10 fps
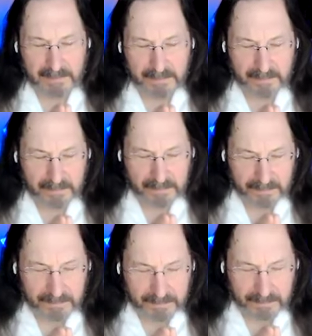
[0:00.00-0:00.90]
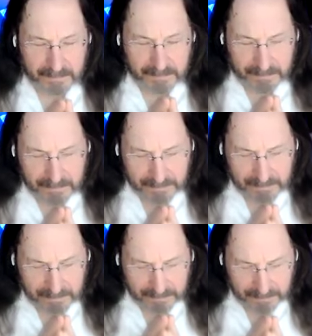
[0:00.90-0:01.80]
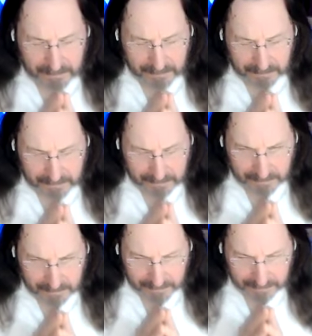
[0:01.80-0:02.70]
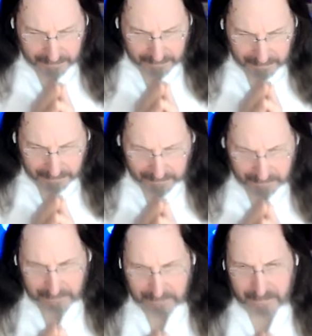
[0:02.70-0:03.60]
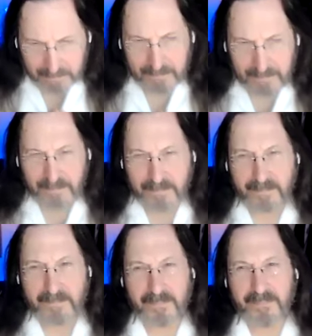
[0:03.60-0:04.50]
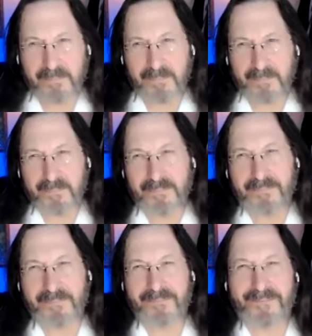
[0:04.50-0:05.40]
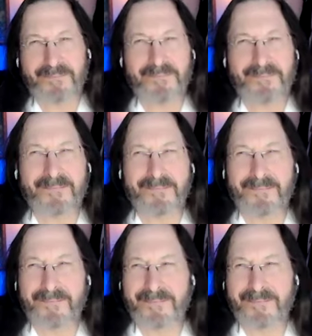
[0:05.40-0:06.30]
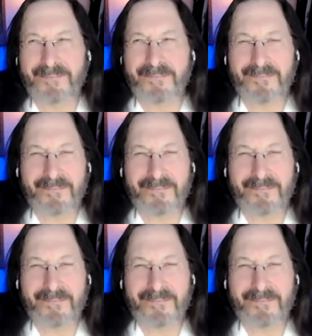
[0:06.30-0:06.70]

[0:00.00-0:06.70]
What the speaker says: (silence)